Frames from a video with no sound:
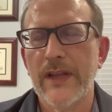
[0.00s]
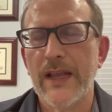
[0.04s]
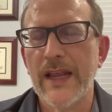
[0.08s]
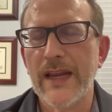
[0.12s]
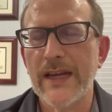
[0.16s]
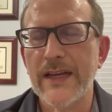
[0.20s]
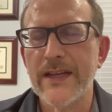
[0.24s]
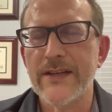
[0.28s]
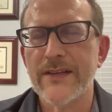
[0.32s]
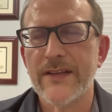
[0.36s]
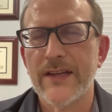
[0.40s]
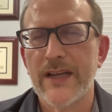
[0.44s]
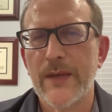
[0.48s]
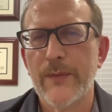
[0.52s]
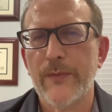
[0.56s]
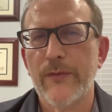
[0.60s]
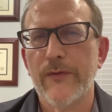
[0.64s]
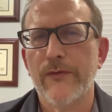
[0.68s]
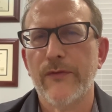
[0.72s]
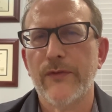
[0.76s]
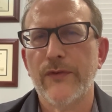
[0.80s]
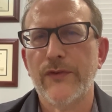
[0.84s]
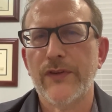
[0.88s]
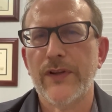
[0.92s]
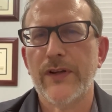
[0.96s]
any type
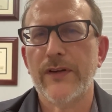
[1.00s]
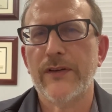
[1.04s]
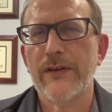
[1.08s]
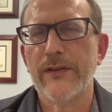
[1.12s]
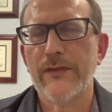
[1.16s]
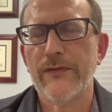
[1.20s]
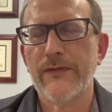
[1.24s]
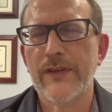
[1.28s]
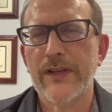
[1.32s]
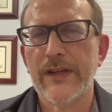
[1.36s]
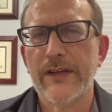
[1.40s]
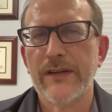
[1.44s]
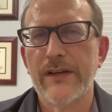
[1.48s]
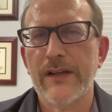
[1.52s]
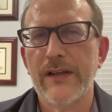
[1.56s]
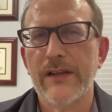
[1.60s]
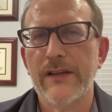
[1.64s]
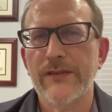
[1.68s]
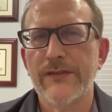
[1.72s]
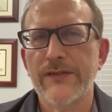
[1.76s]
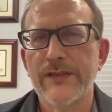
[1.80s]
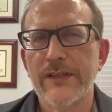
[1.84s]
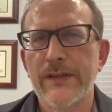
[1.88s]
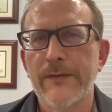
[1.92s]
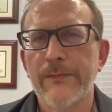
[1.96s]
of regenerative
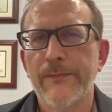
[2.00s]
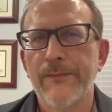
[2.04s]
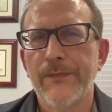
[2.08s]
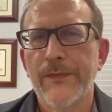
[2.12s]
technology.